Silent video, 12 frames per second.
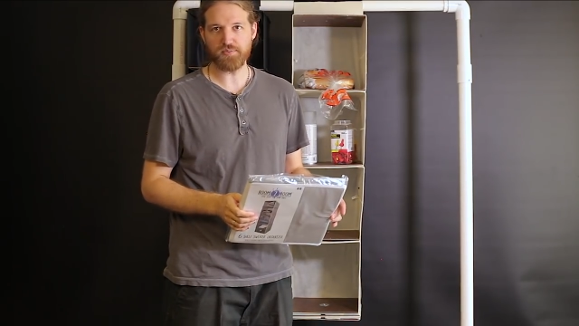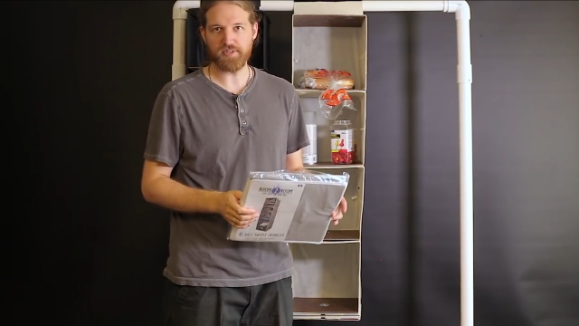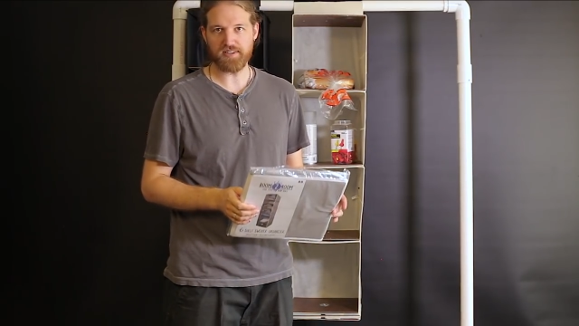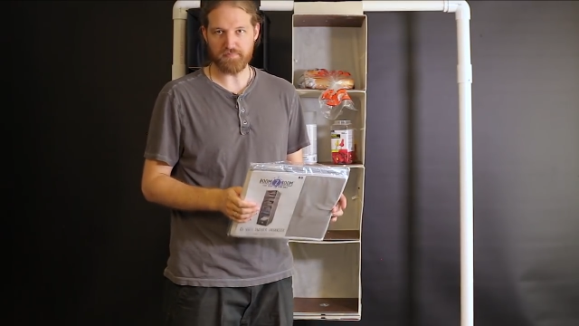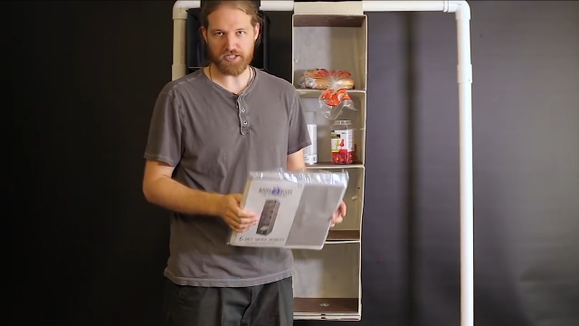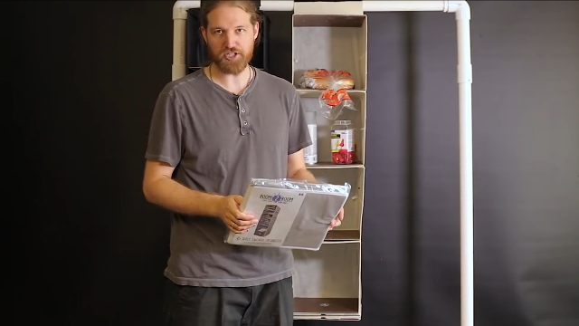
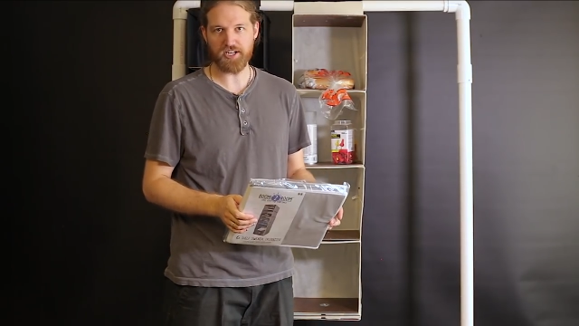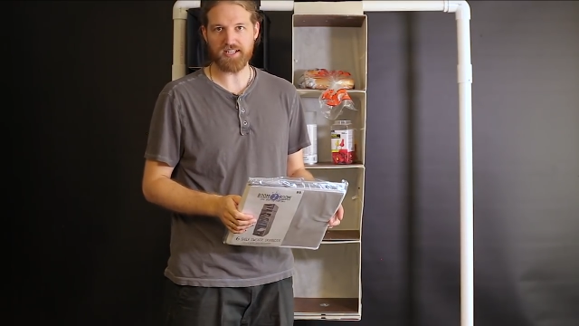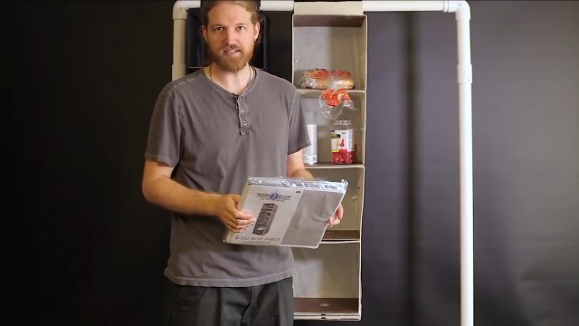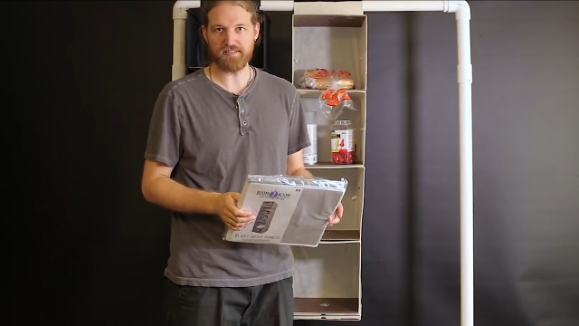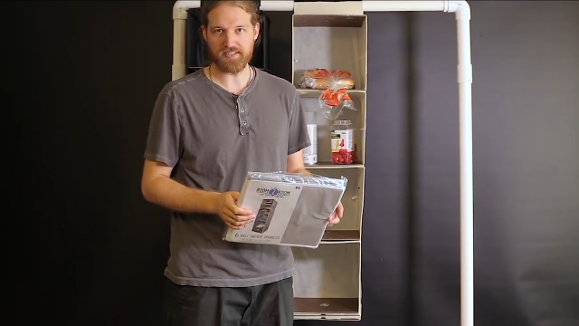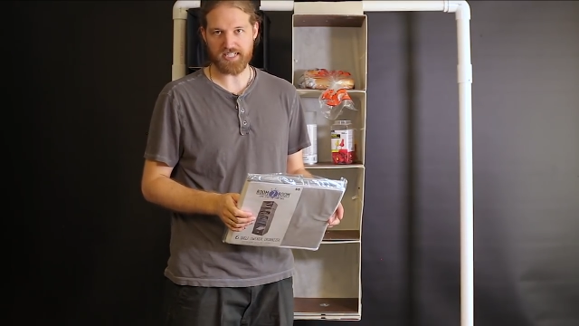with
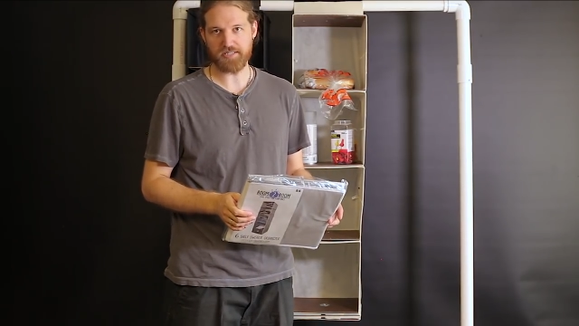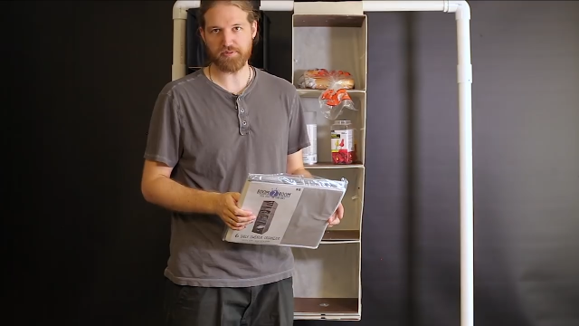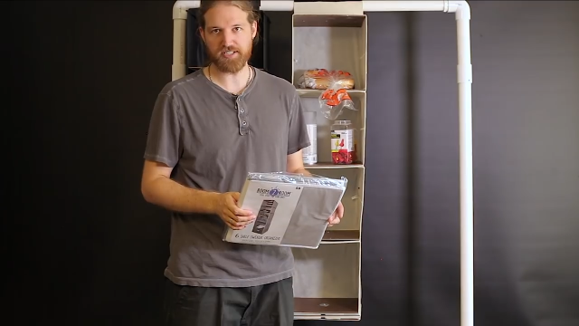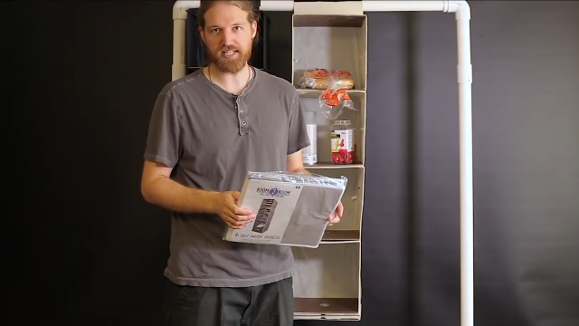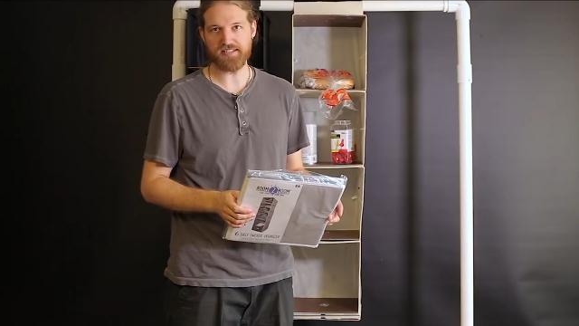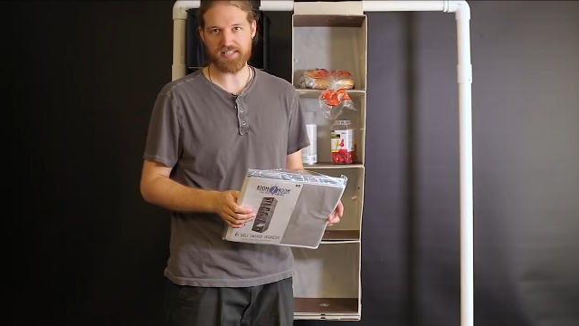Michigan
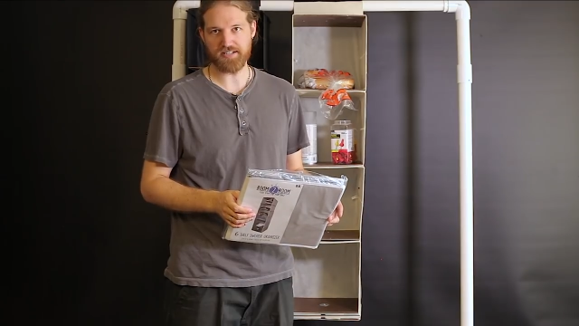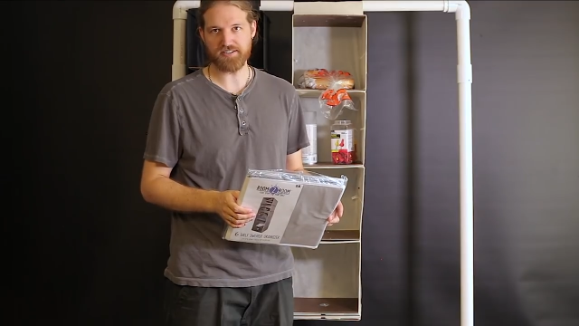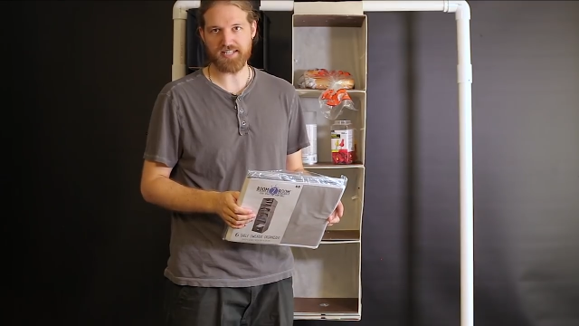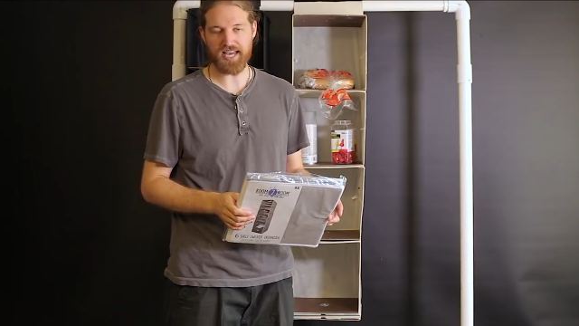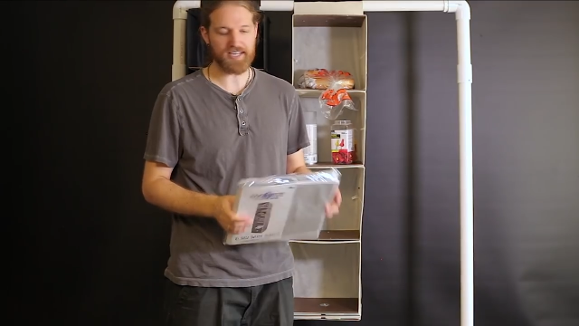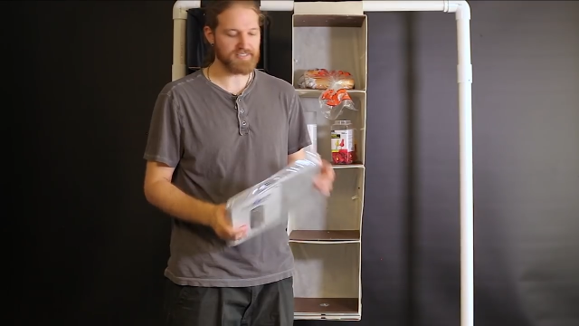6% sales
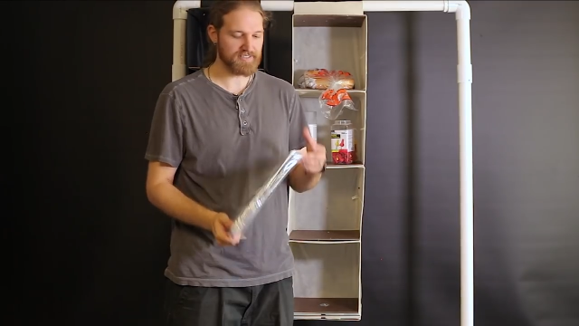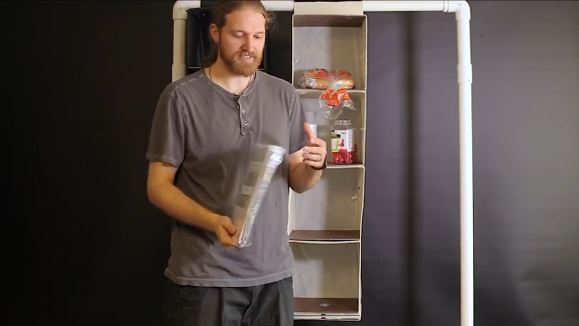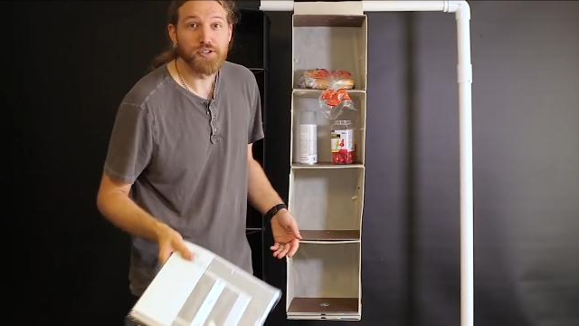tax.